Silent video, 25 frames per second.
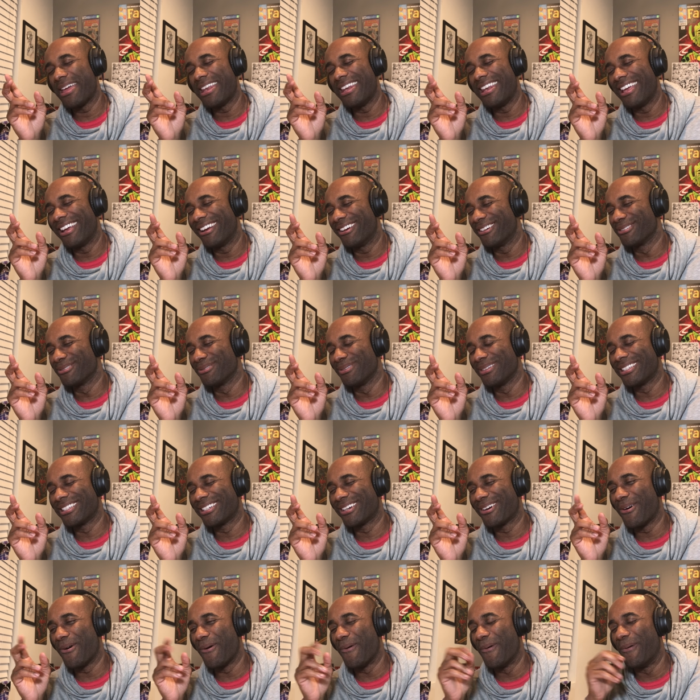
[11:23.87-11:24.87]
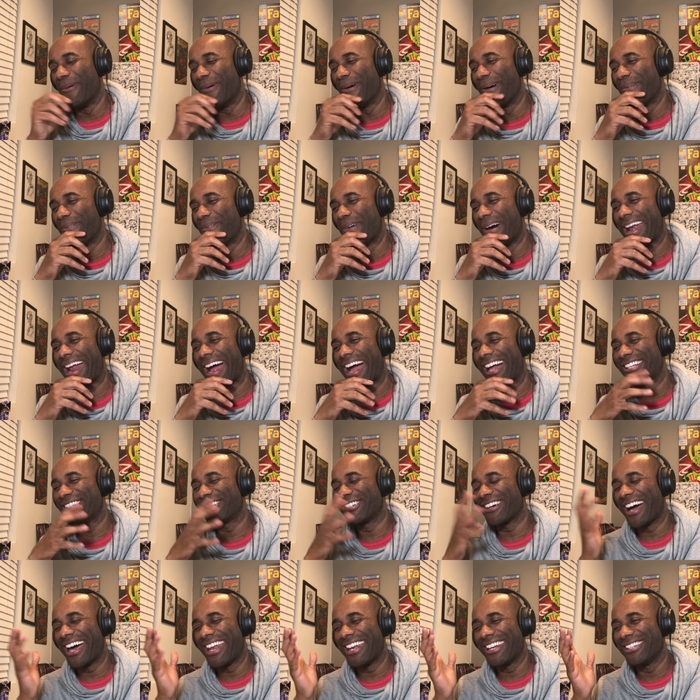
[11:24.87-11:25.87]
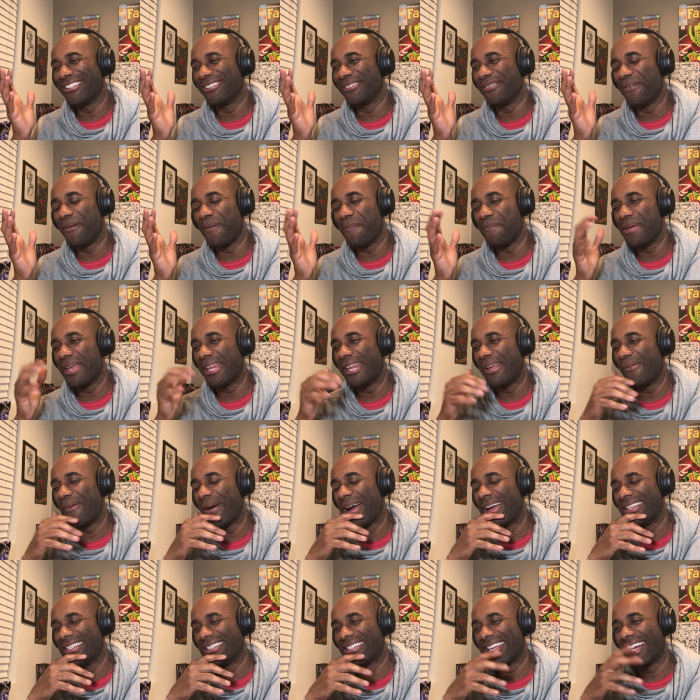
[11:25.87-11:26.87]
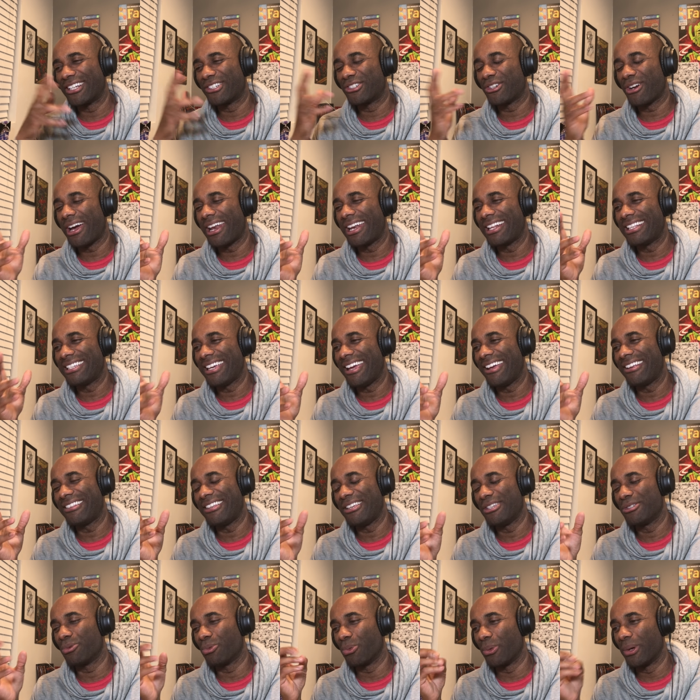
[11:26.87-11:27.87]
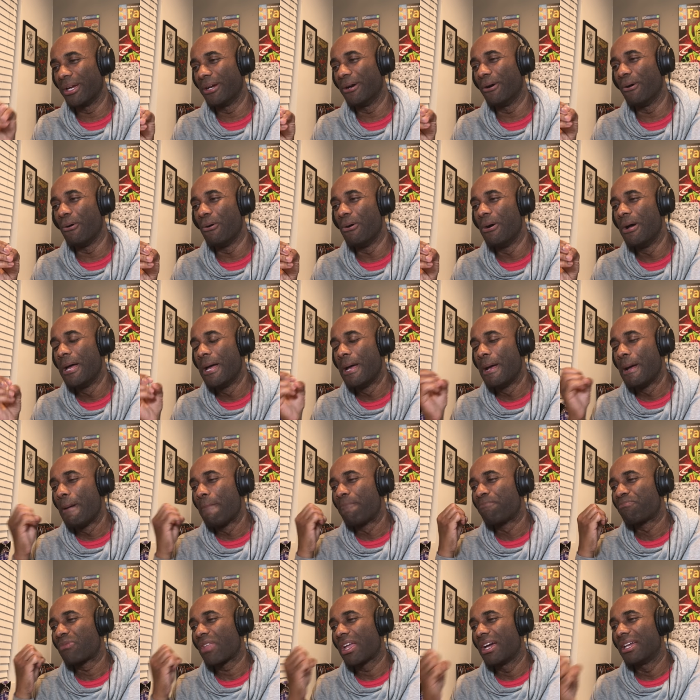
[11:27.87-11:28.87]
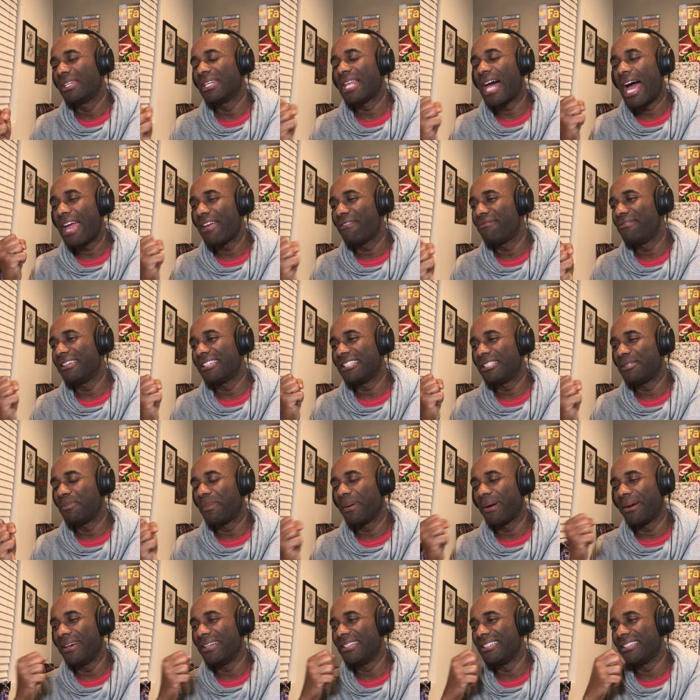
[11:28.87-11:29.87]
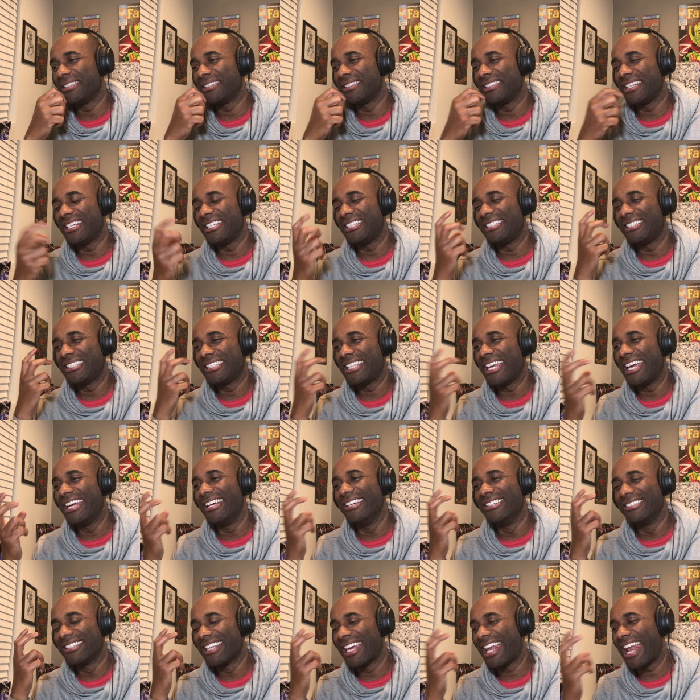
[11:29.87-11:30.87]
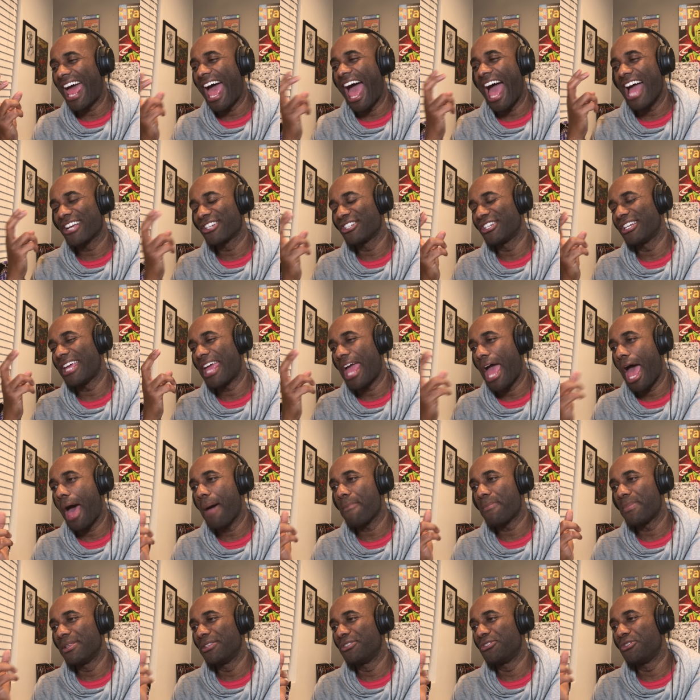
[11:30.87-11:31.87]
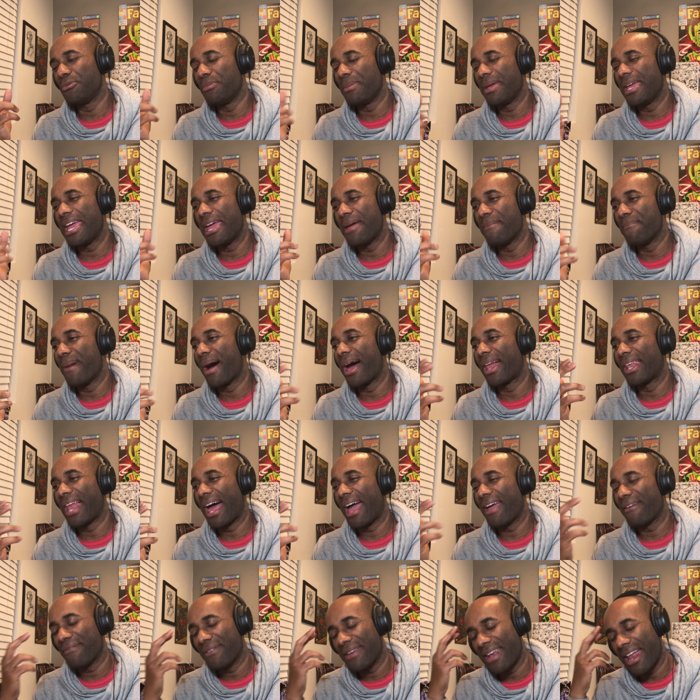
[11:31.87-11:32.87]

And here's what's cool. What I try to do in many ways is I try to take these real life experiences, these things that actually happen to me in my life.